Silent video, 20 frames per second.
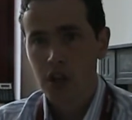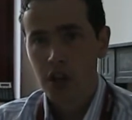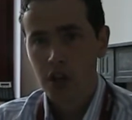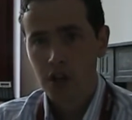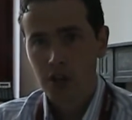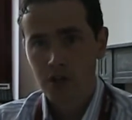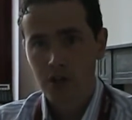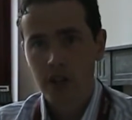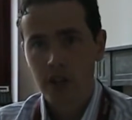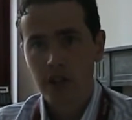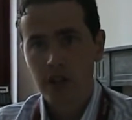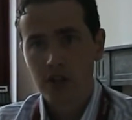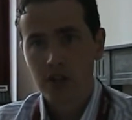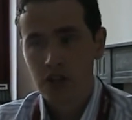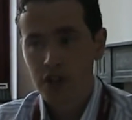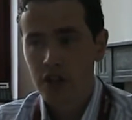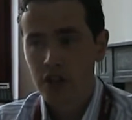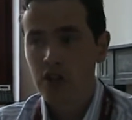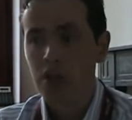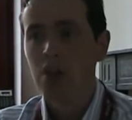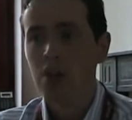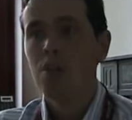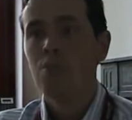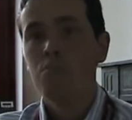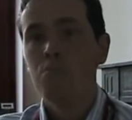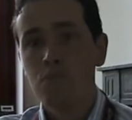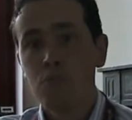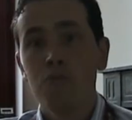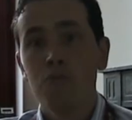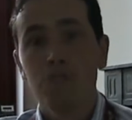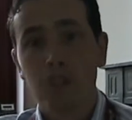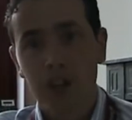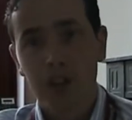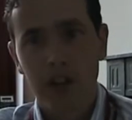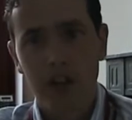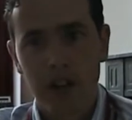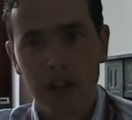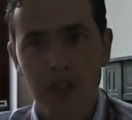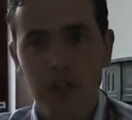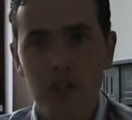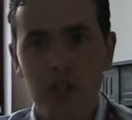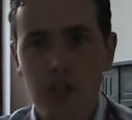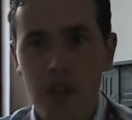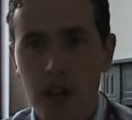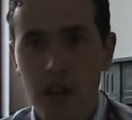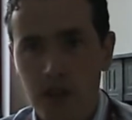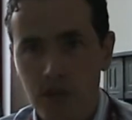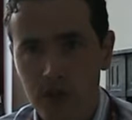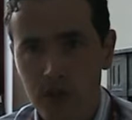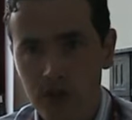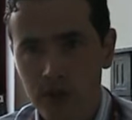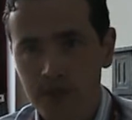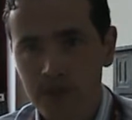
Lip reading: to actually move their IT out.